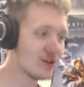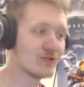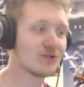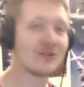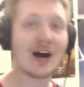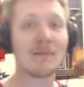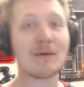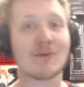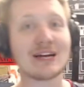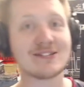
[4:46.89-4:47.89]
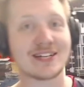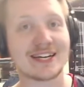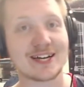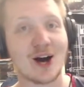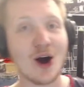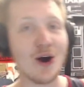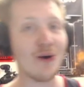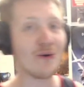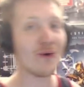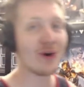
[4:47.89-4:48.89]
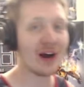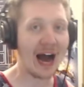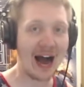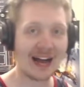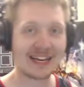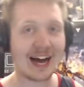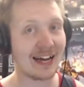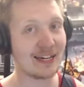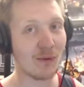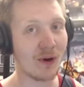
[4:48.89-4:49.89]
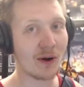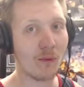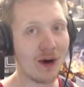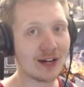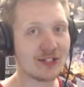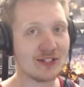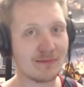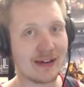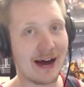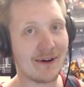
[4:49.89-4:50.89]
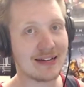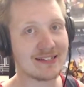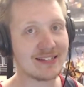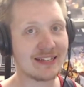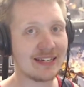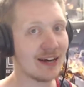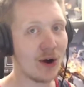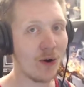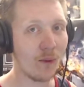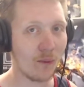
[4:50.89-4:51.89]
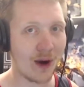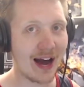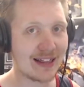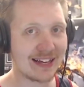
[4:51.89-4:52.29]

So now my brain's like, oh, I kind of want to watch them now and see why they